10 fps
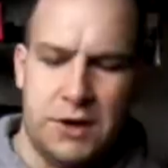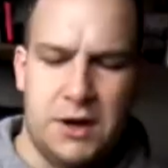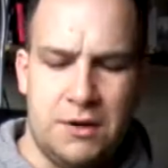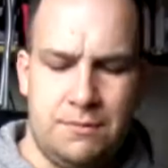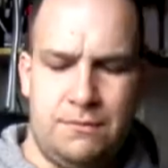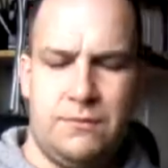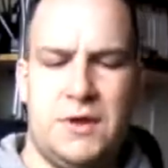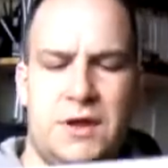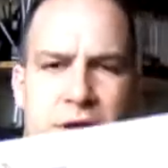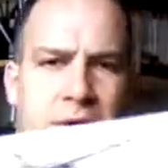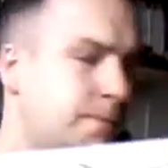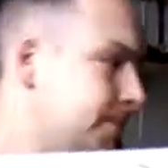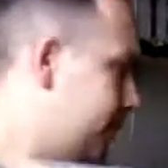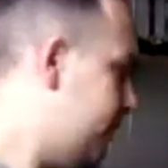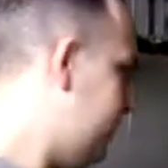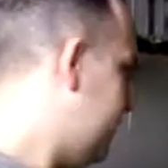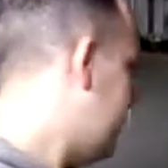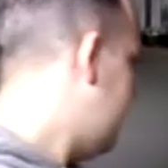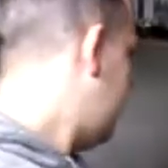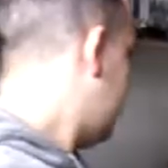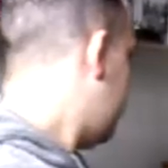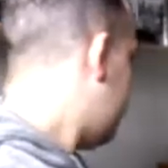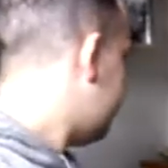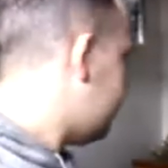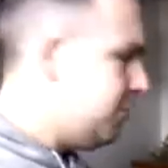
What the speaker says: There you go. That's